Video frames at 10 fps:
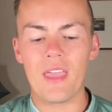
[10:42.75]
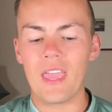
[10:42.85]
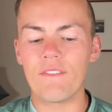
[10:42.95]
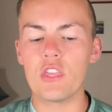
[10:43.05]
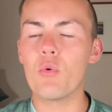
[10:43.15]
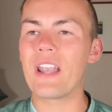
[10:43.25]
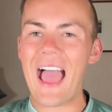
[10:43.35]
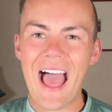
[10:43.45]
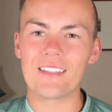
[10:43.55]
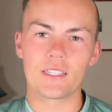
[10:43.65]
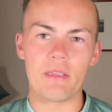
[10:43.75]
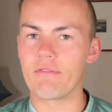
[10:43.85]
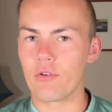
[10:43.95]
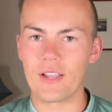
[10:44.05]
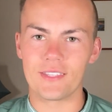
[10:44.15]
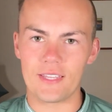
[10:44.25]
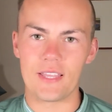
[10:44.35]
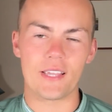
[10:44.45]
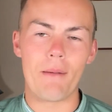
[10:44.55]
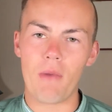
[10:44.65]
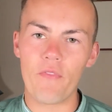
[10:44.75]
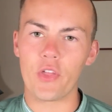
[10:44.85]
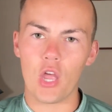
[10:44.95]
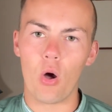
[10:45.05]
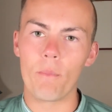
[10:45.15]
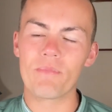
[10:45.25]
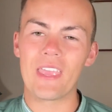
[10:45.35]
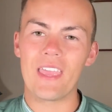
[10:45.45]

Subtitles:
If you had asked me, for instance, a month ago,